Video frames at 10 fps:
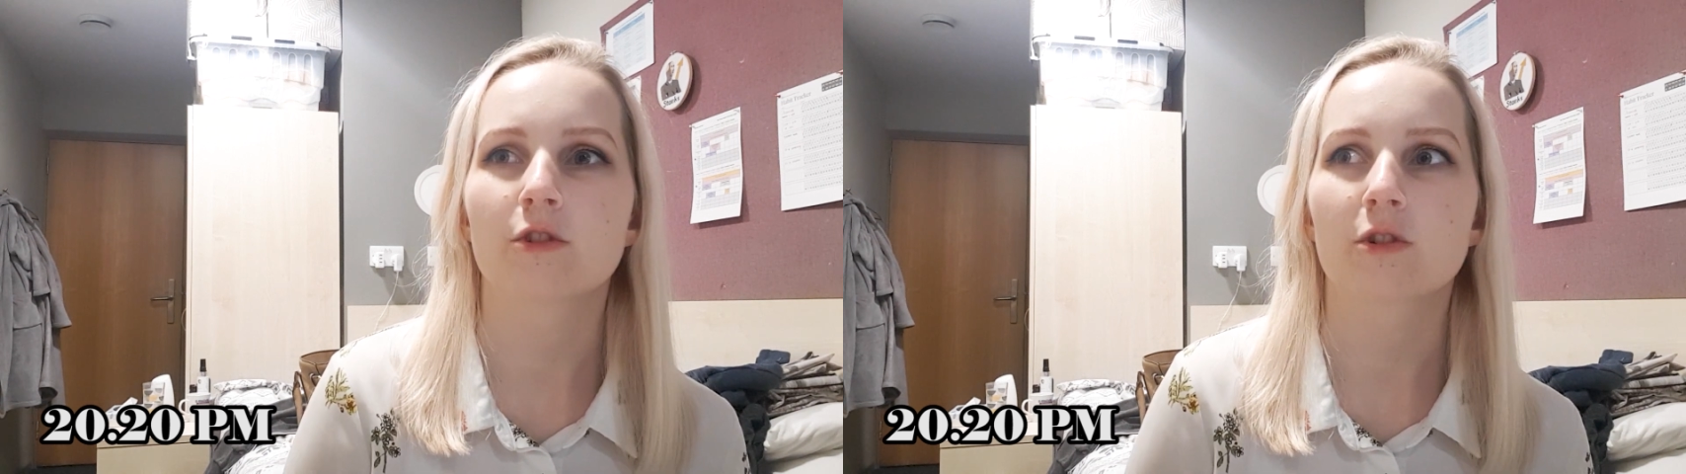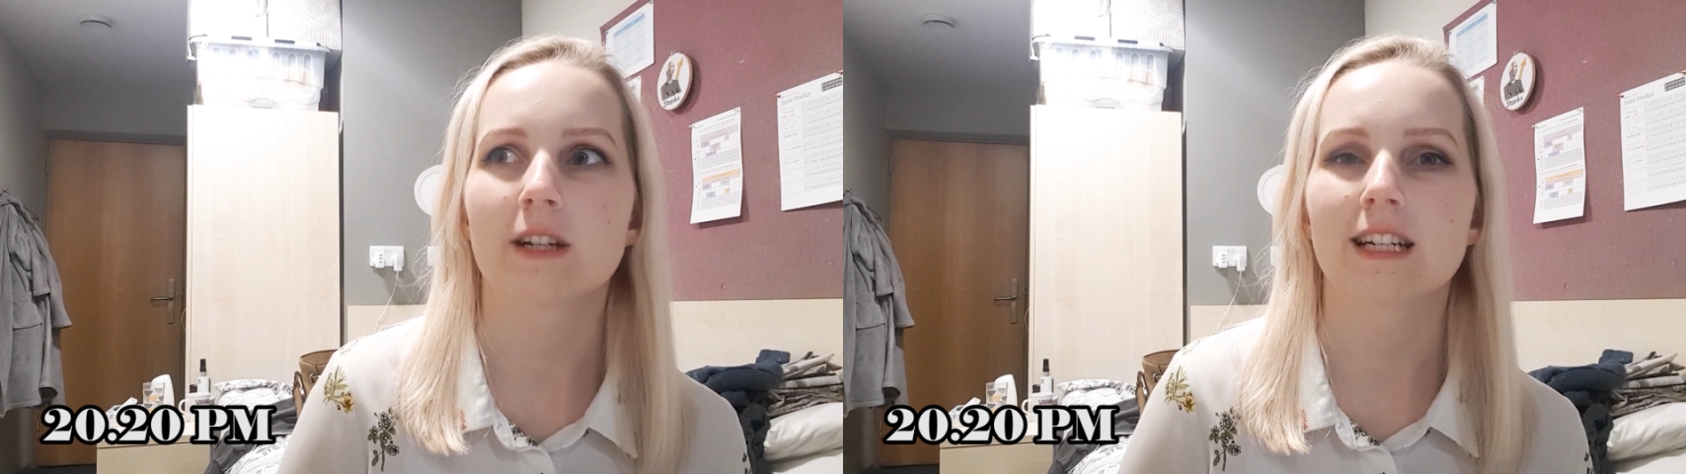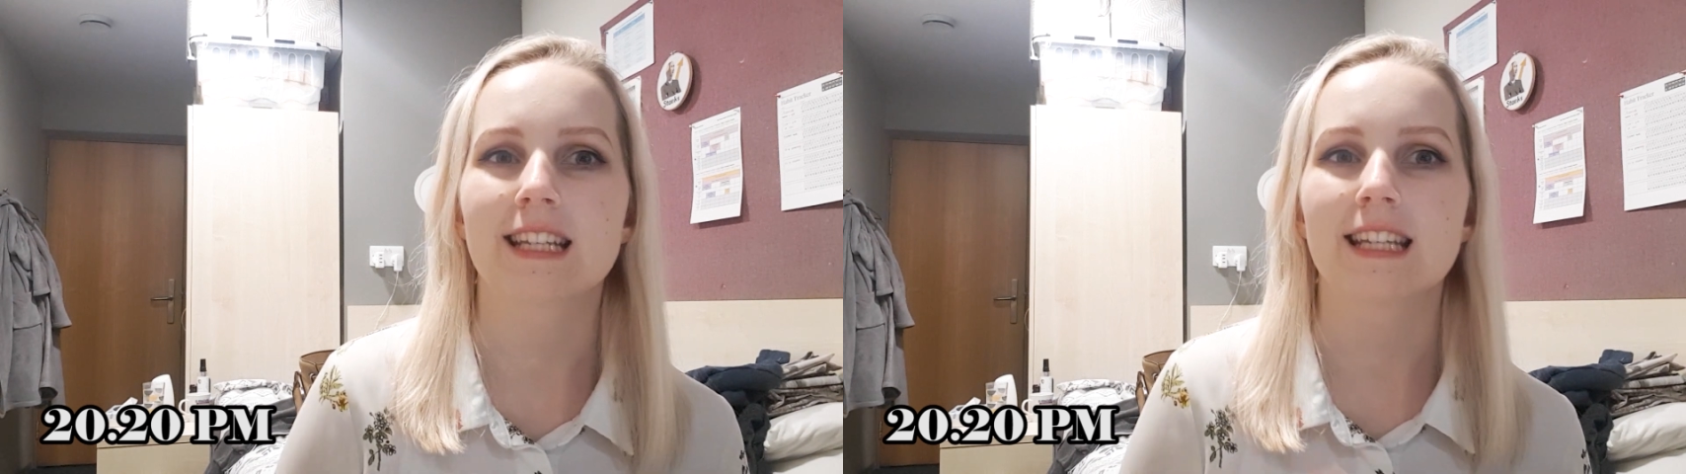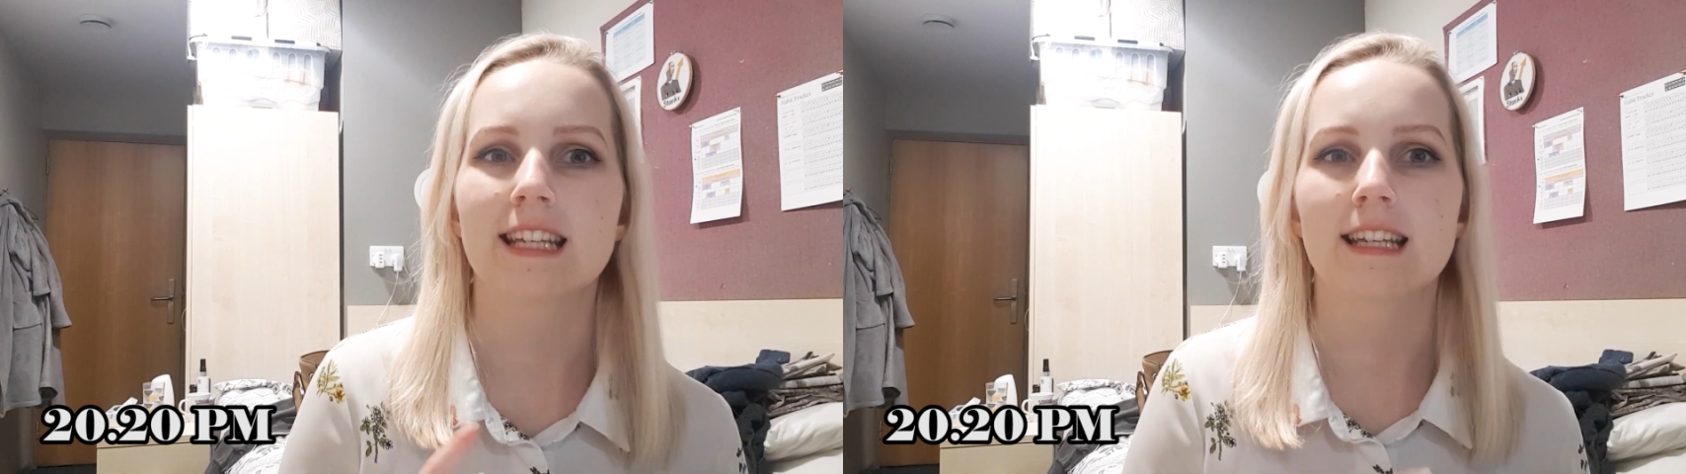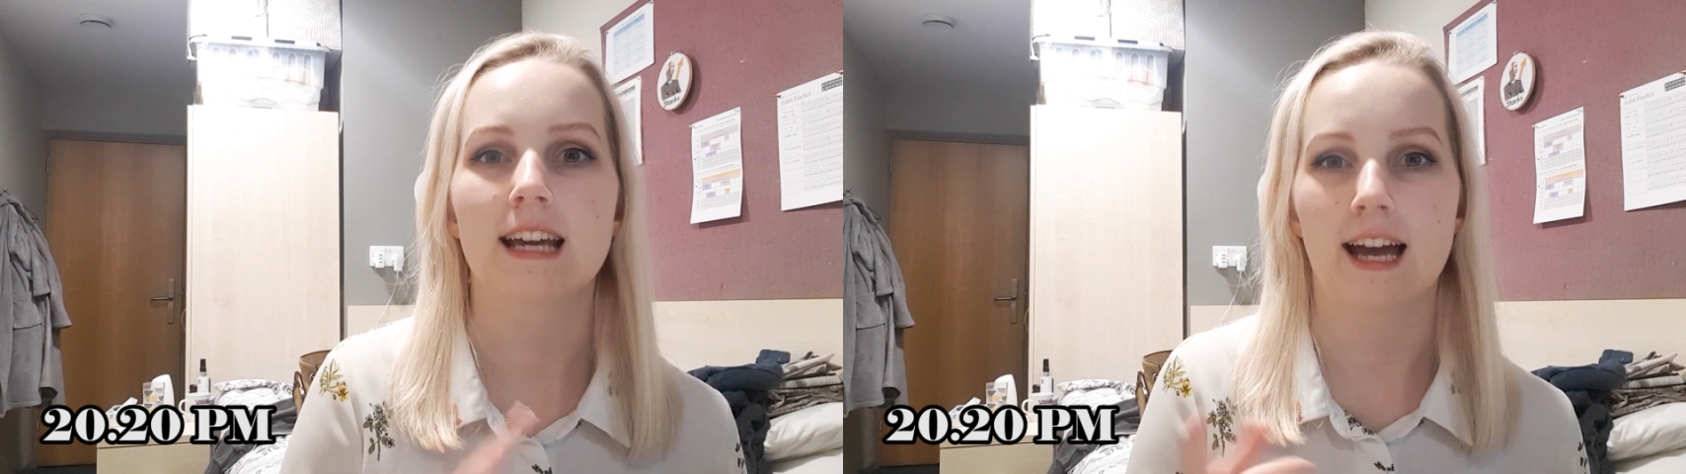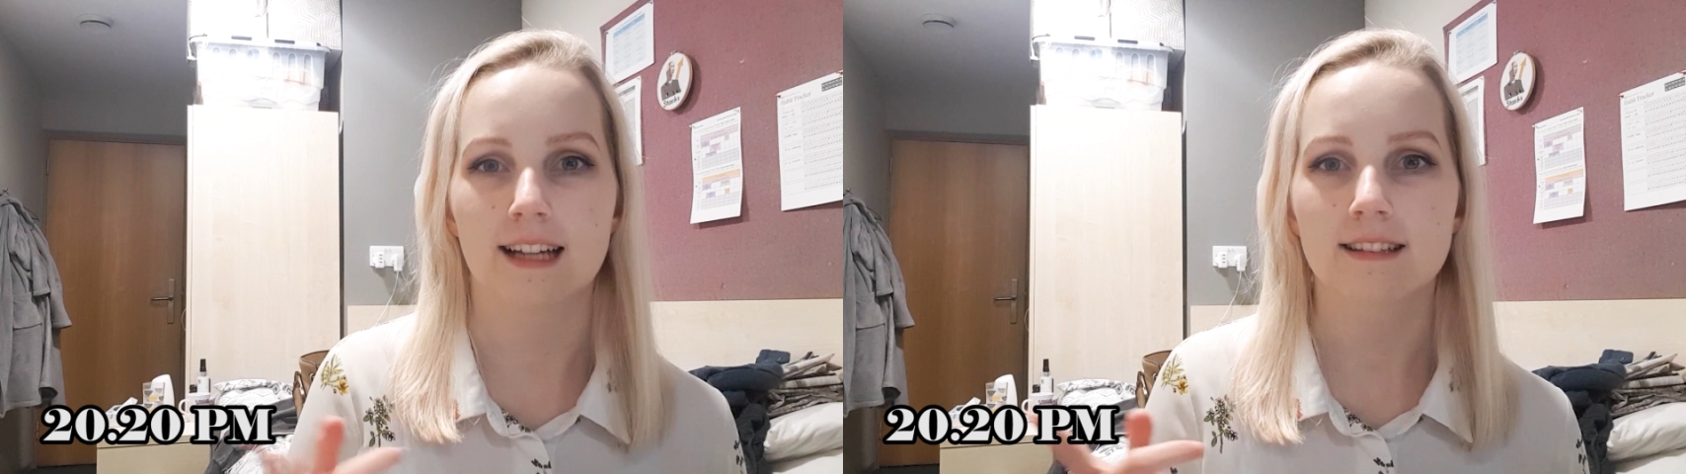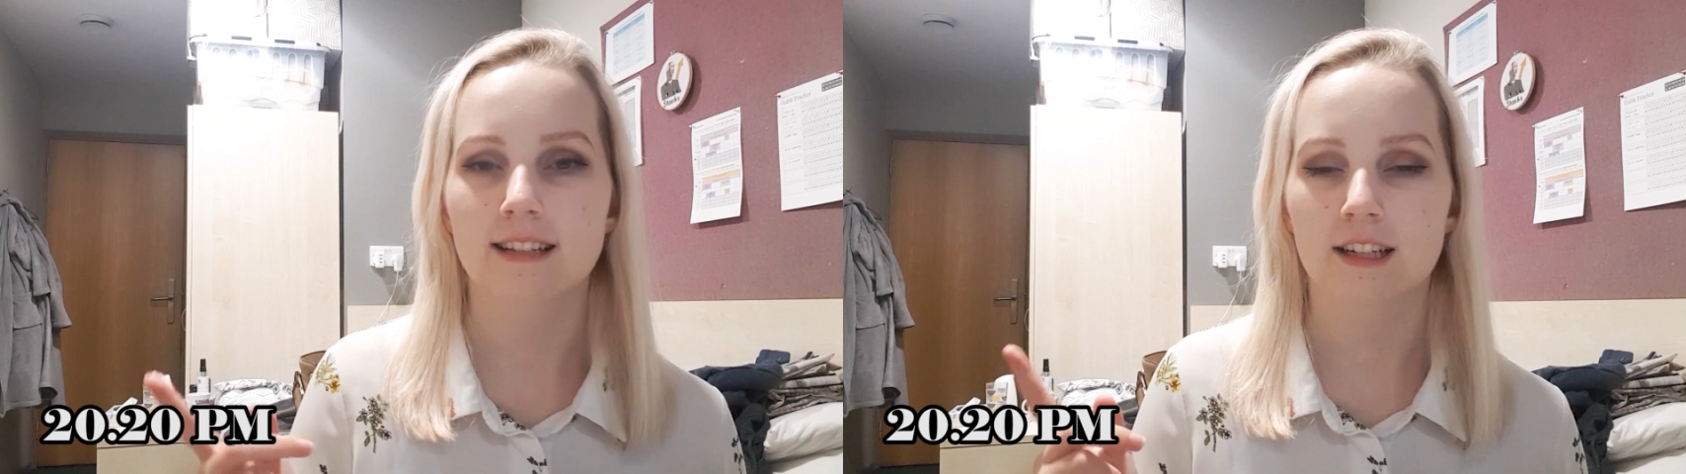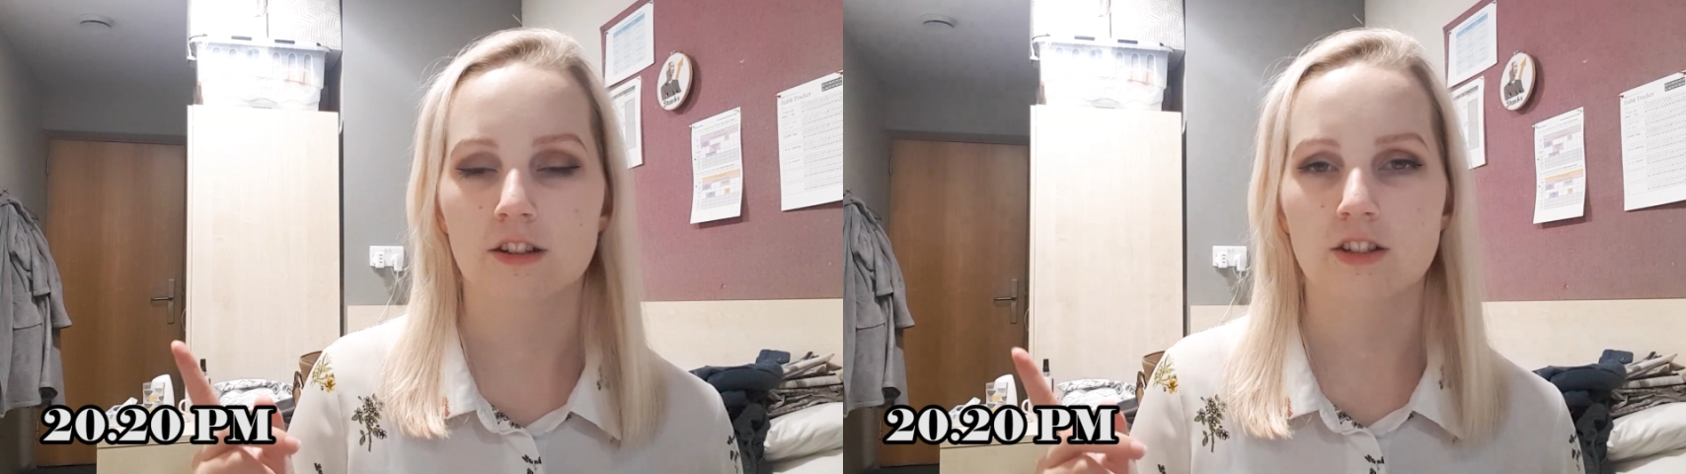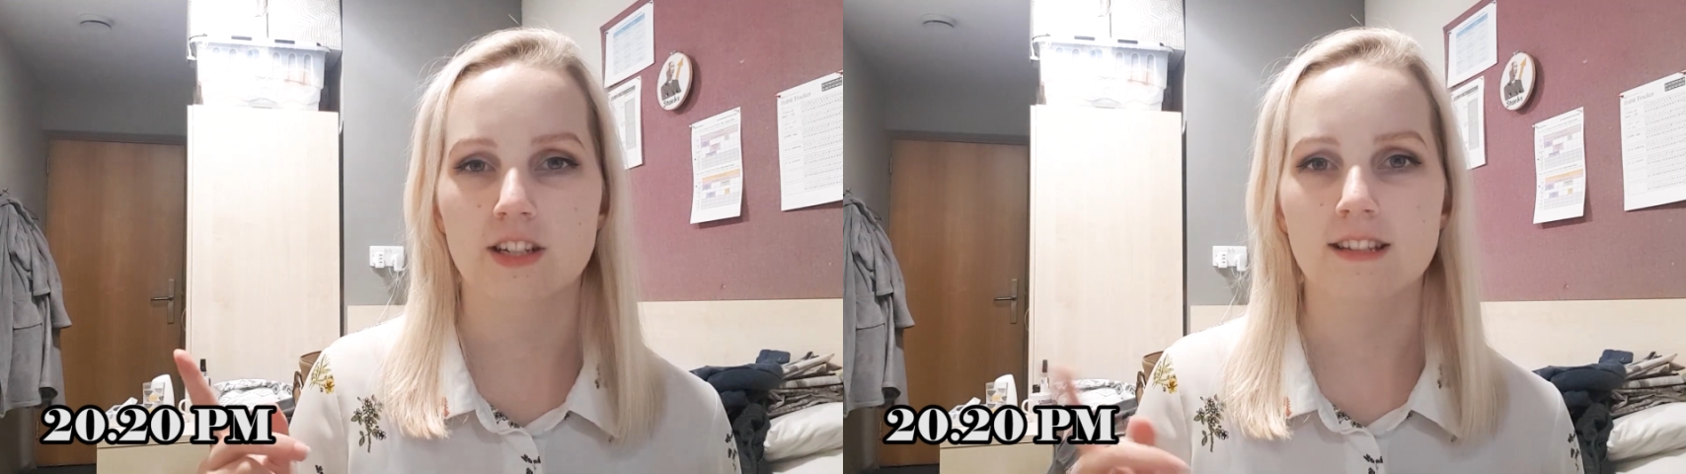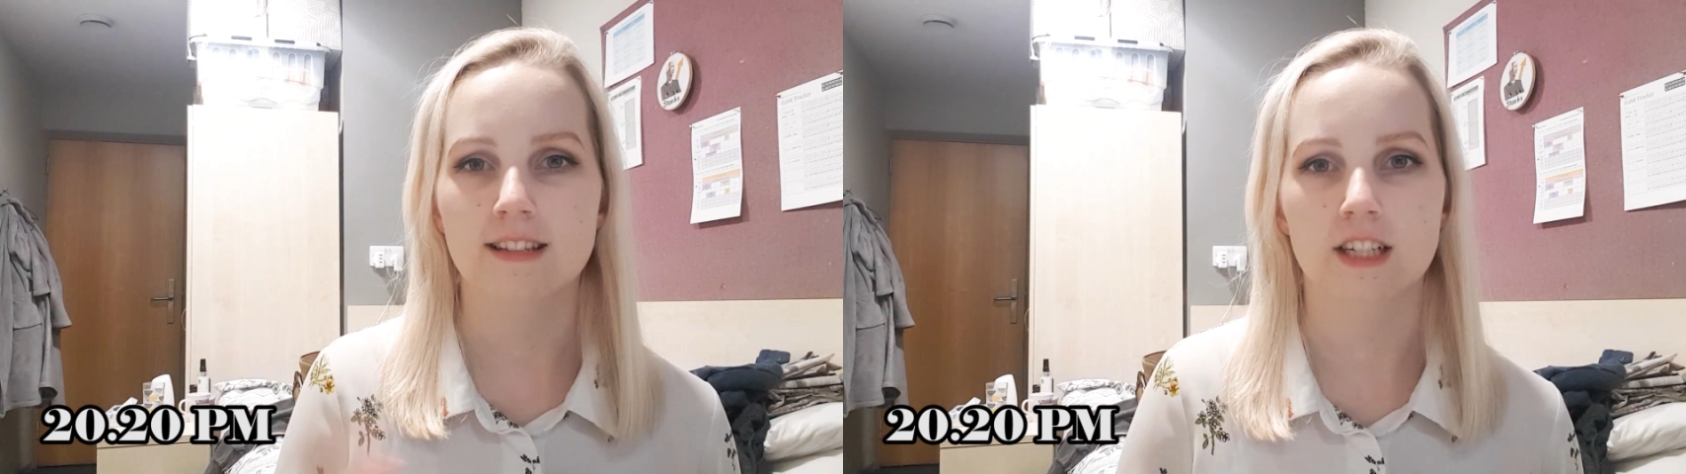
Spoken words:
trainee health psychologists,